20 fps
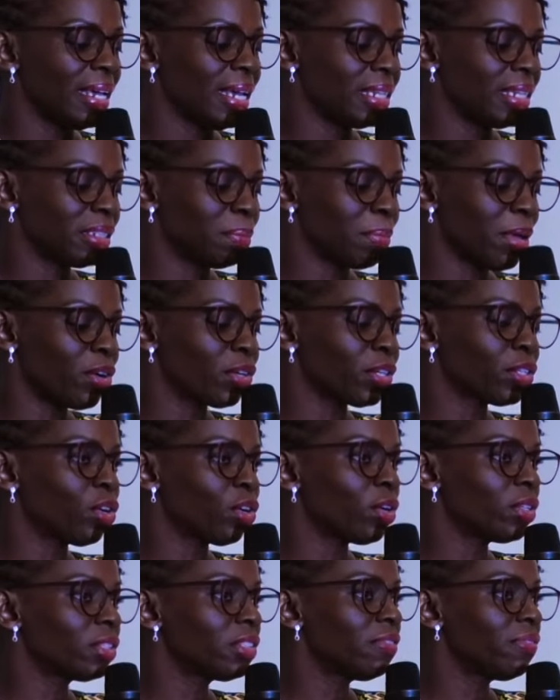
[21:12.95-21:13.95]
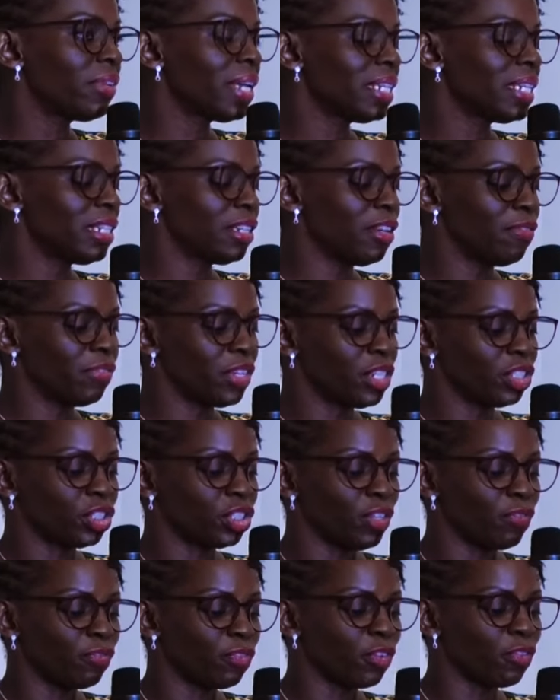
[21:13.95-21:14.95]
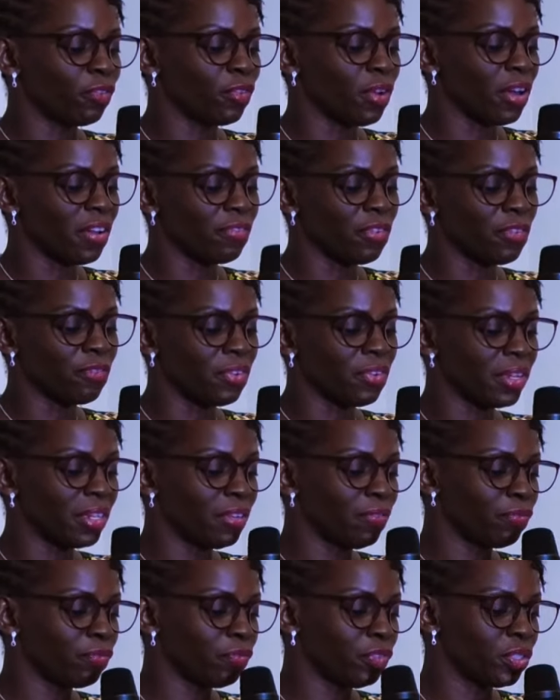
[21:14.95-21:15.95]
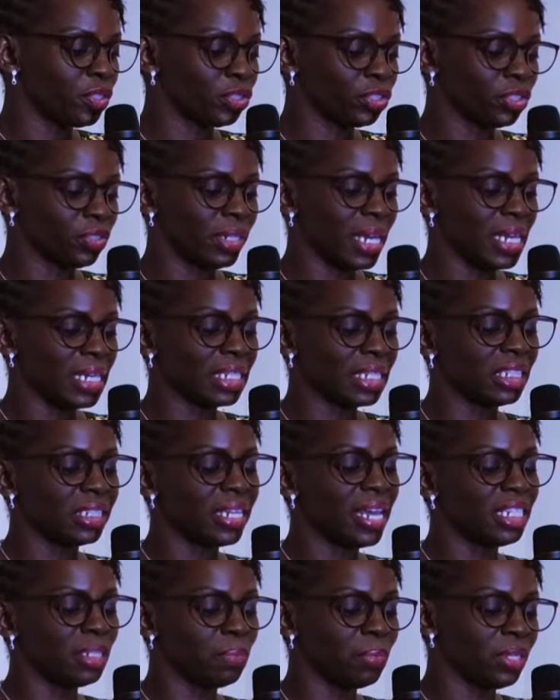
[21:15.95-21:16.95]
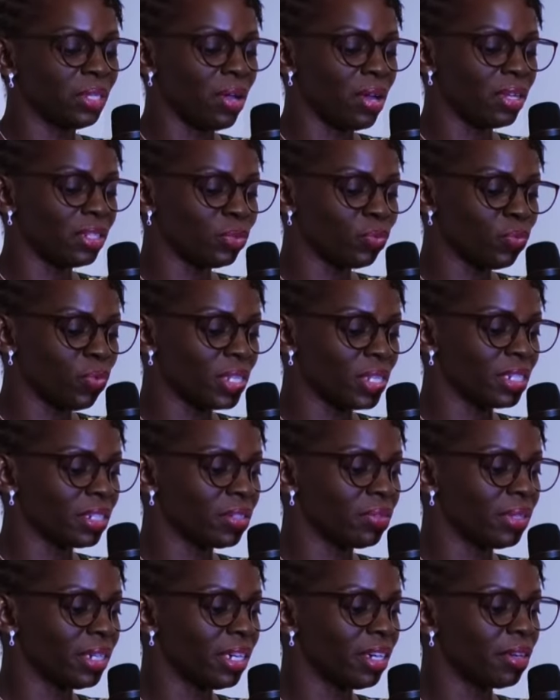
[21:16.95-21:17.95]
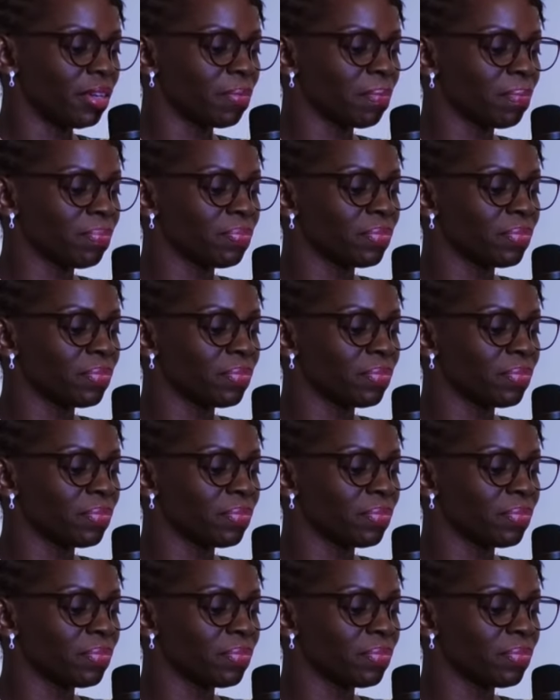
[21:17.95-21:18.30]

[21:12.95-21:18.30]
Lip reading: It's about cultivating a vision for a fulfilling future that extends beyond one's career.